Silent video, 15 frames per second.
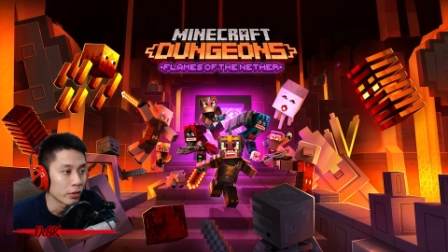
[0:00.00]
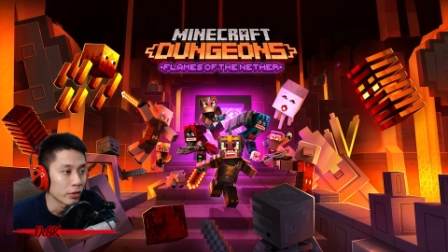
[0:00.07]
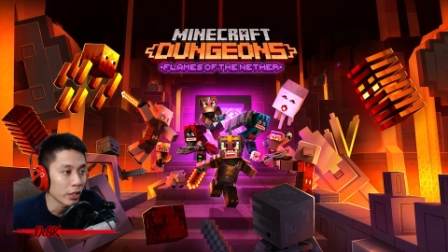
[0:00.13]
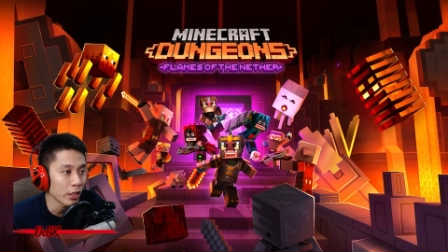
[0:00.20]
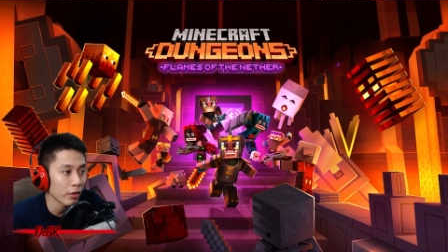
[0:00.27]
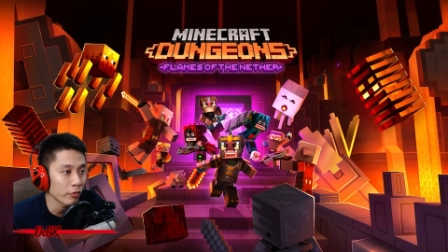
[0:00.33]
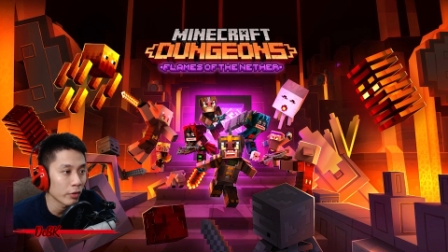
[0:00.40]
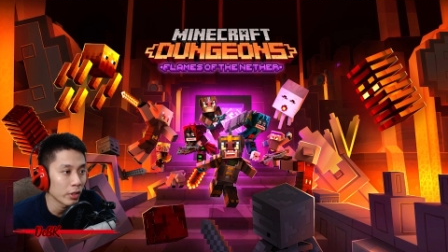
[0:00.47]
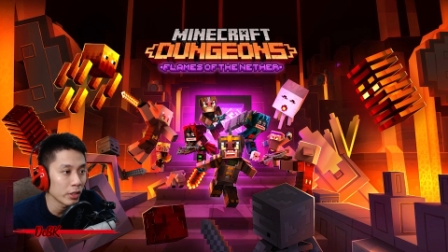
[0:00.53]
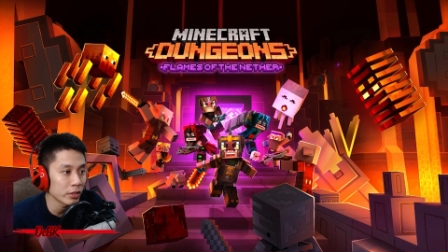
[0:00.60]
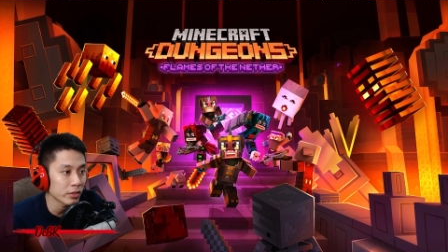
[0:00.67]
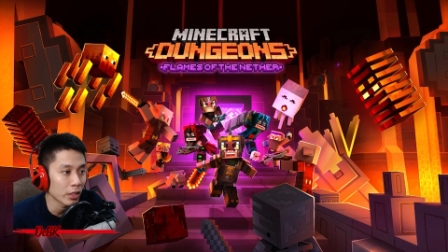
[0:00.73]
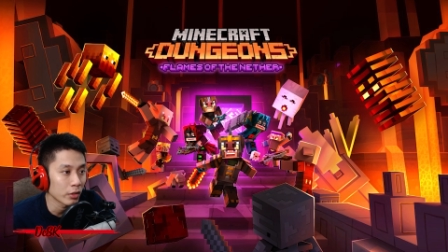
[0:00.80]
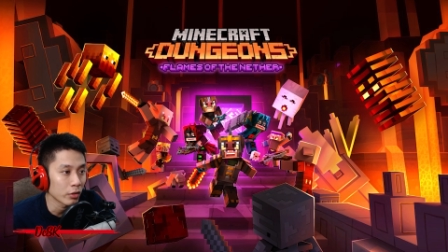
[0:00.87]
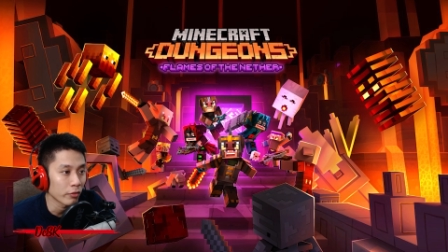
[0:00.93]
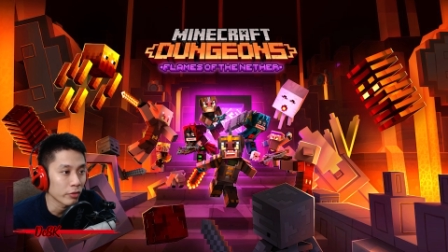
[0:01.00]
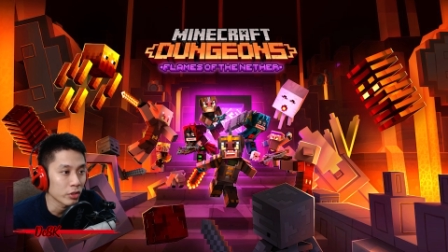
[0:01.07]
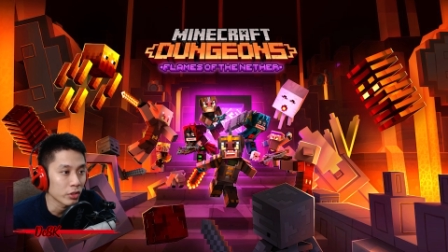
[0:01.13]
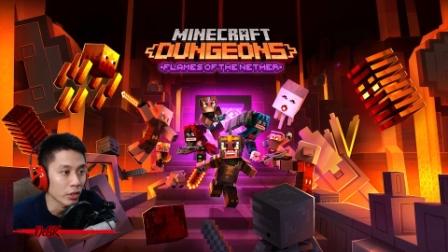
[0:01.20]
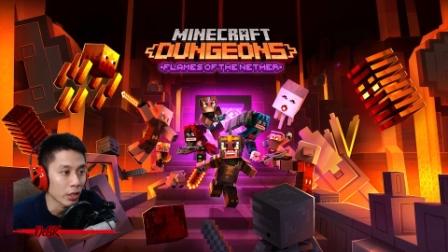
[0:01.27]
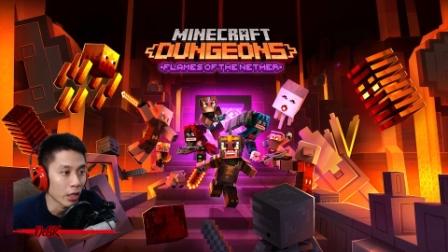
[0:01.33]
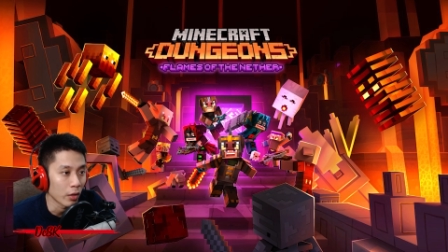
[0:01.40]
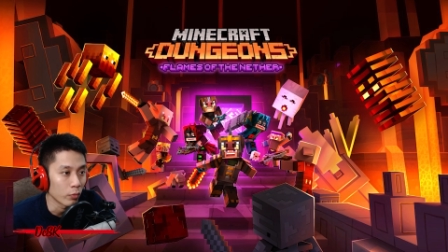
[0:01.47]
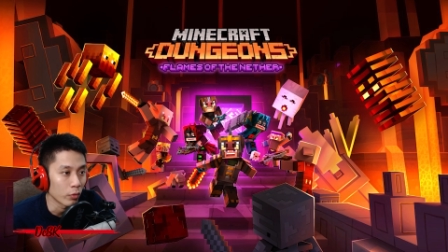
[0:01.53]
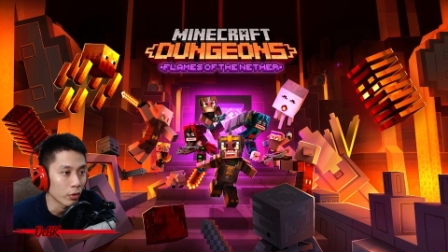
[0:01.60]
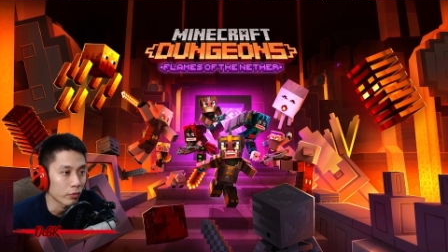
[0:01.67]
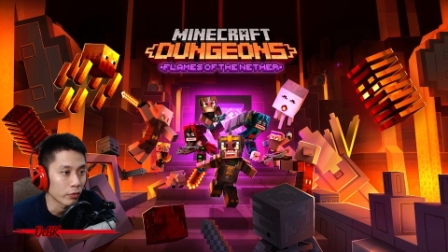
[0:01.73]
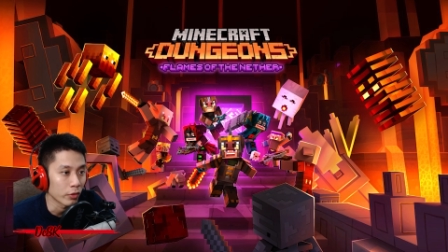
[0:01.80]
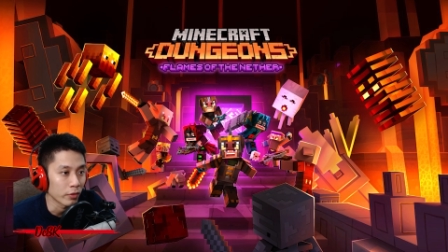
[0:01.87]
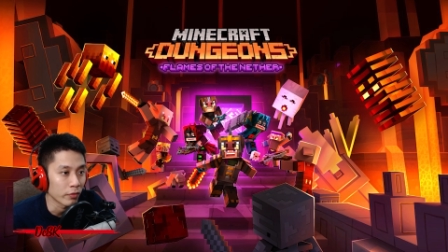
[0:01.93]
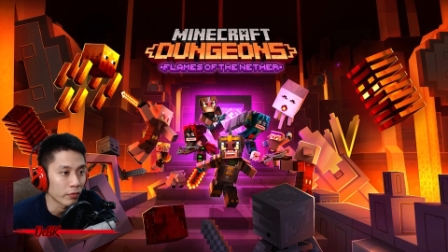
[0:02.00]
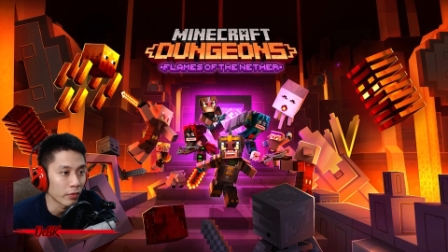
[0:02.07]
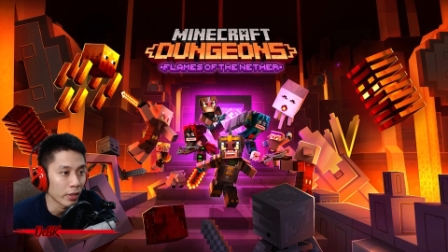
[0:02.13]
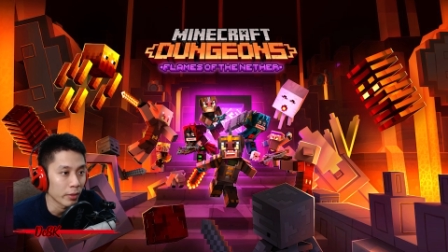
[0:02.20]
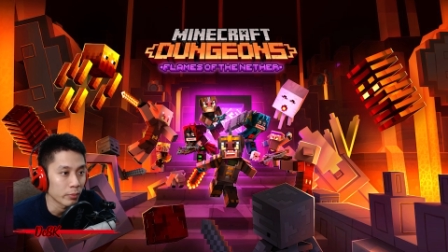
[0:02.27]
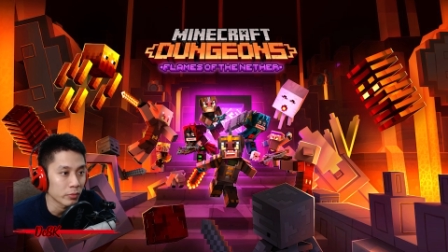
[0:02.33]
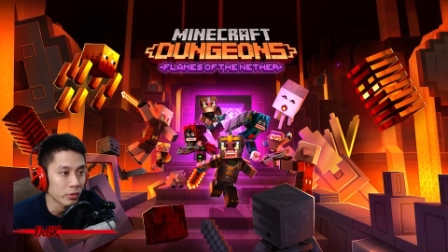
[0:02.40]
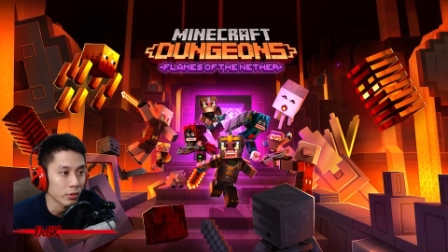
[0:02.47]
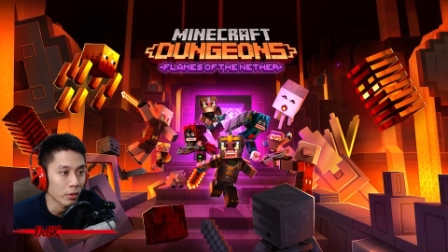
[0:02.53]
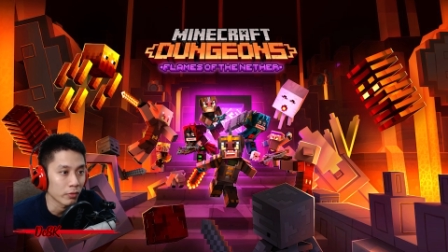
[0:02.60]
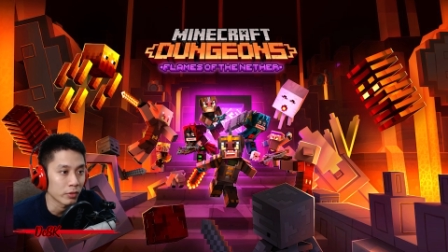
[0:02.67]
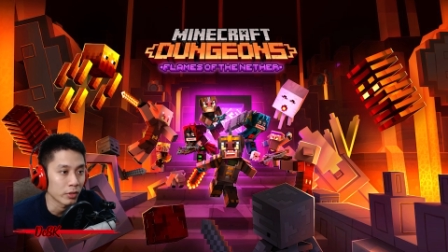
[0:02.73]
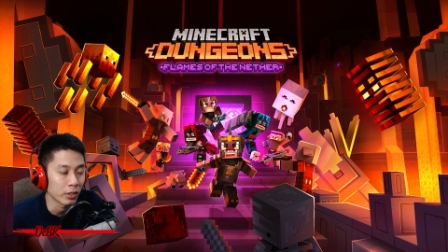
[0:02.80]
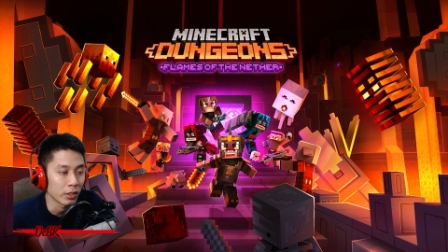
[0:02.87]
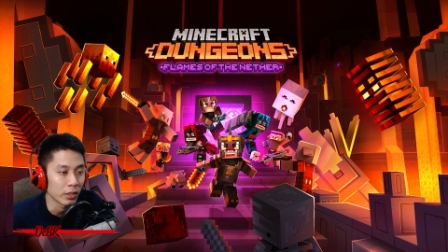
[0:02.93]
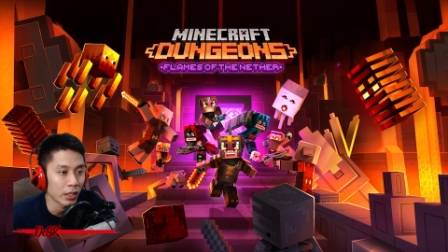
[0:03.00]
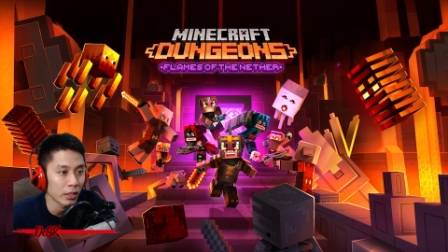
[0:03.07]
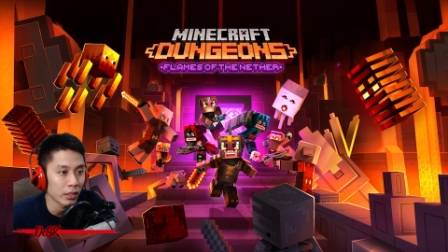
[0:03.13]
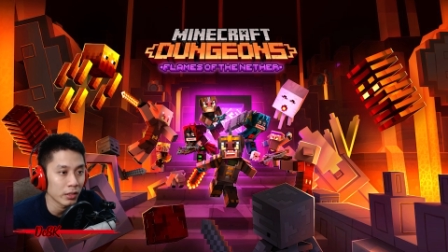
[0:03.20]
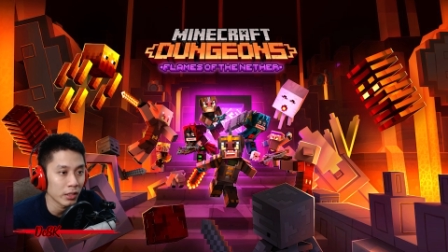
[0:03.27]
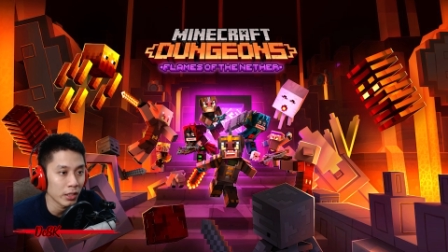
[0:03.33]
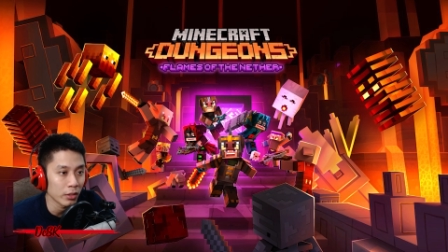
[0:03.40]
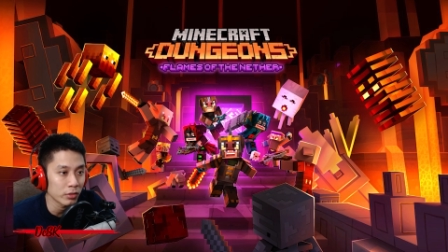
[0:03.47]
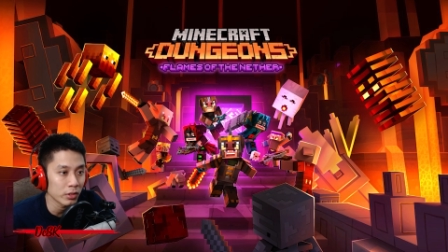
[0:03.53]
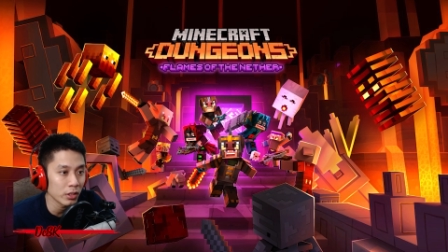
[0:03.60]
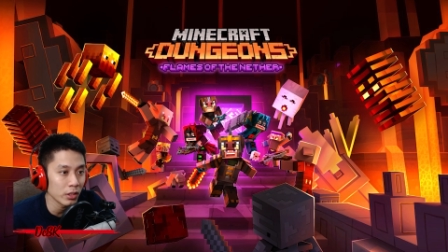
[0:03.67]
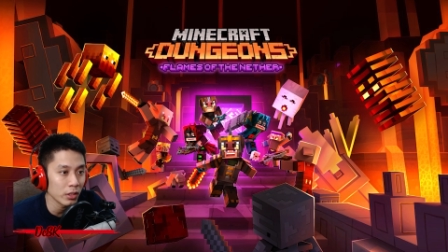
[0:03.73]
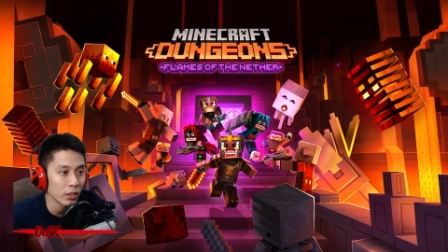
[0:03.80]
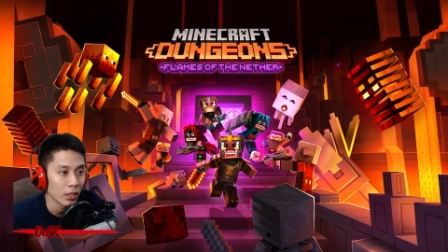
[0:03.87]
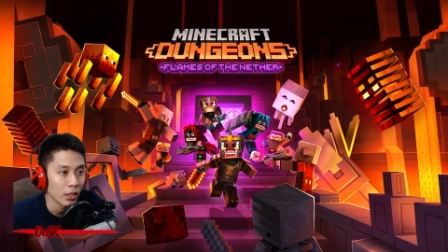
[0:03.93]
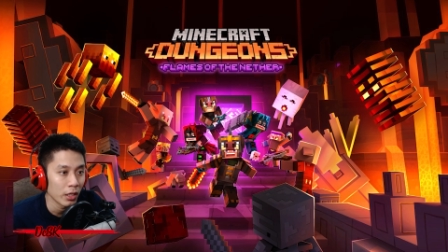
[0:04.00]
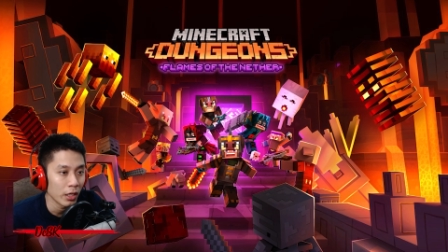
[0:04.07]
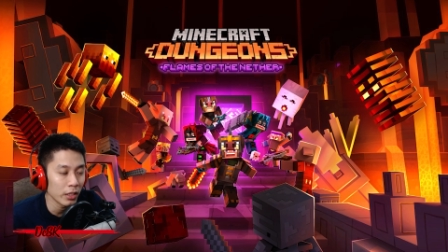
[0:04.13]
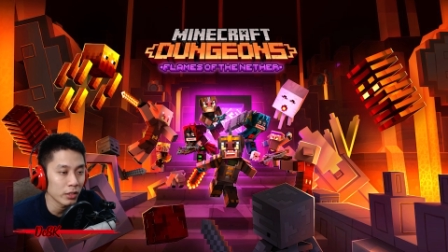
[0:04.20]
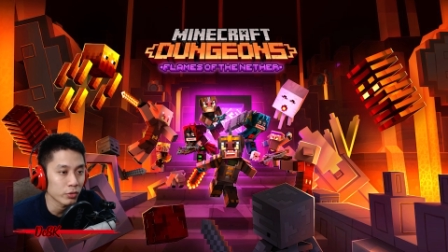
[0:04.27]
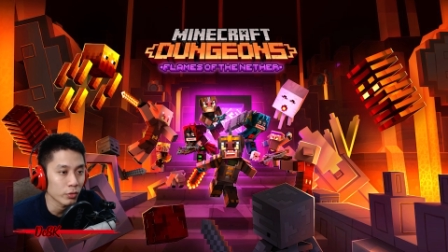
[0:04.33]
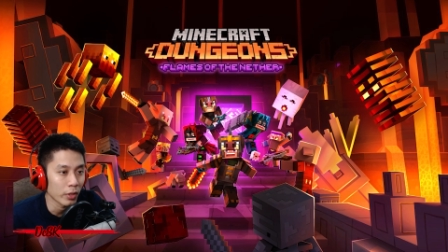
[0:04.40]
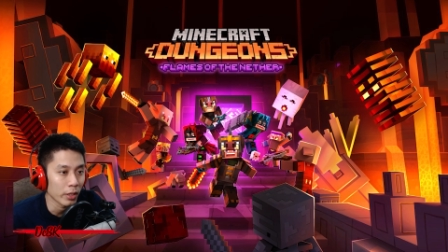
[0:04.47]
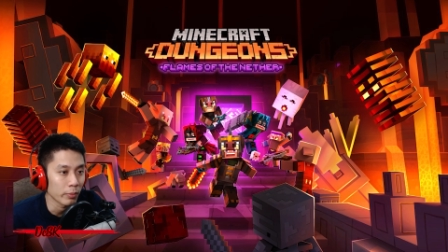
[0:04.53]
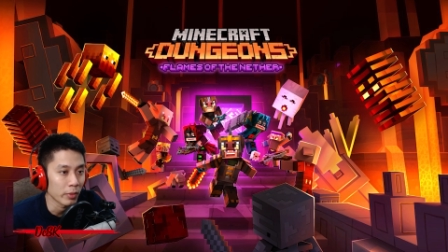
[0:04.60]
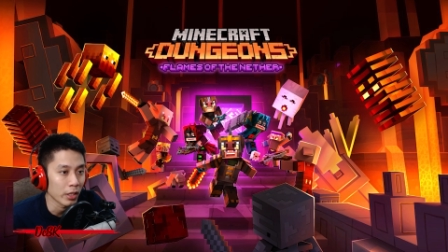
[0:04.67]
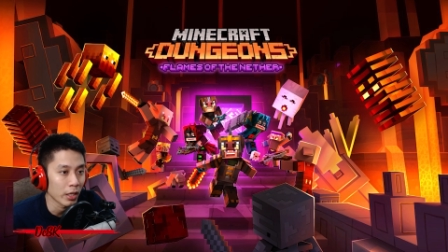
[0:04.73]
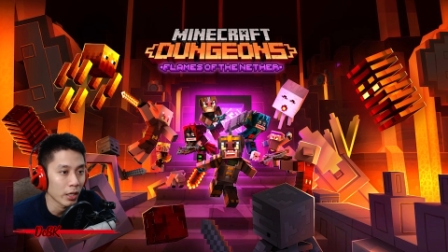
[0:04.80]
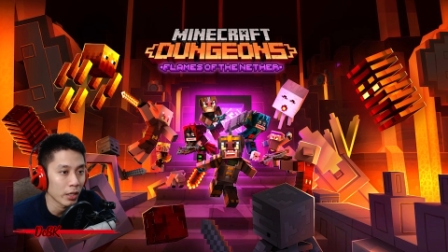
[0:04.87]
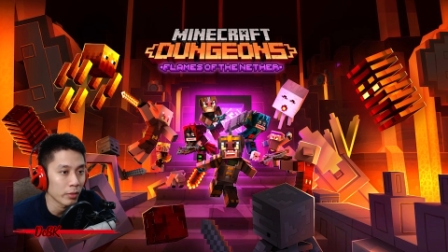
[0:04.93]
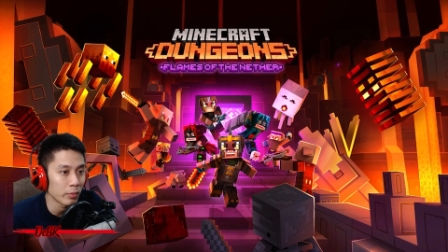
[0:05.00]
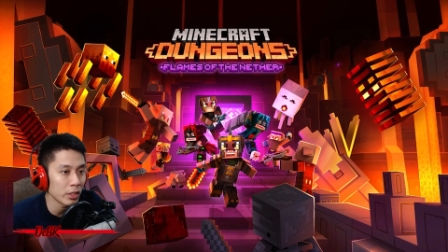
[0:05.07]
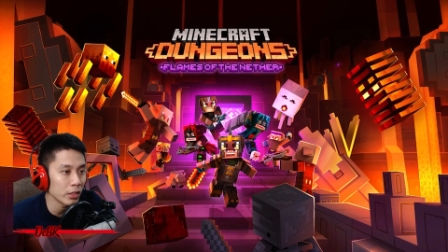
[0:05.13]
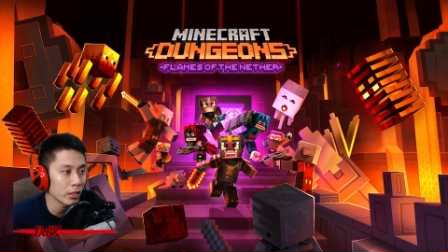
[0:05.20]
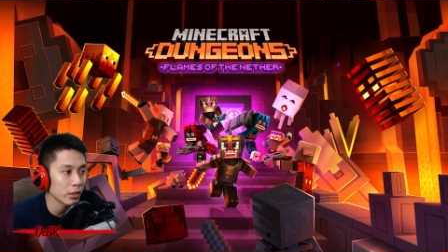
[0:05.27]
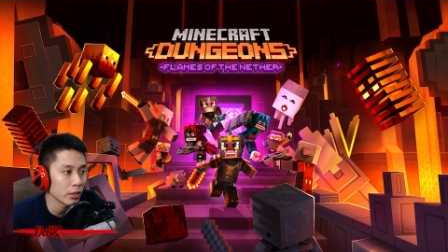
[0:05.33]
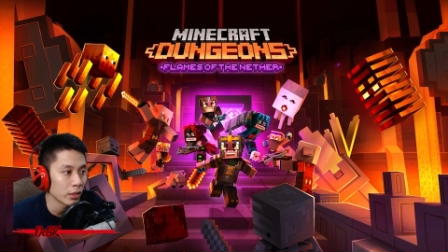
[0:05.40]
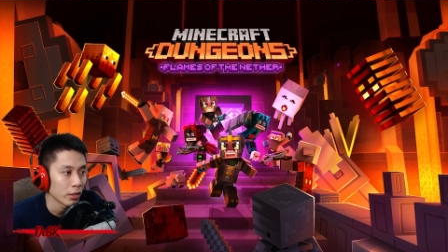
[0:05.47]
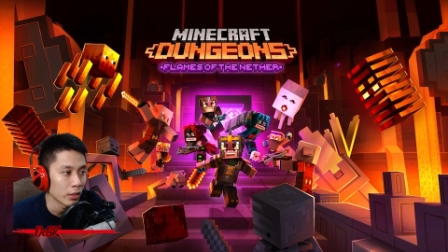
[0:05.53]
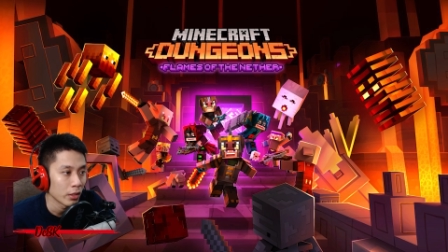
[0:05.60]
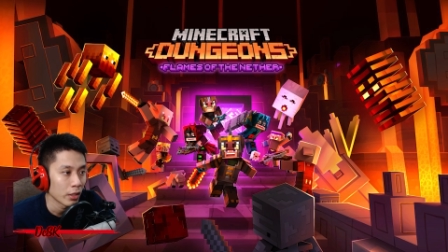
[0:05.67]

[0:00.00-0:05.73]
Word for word: they have released an official artwork for the Flames of the Nether DLC. It is right behind me.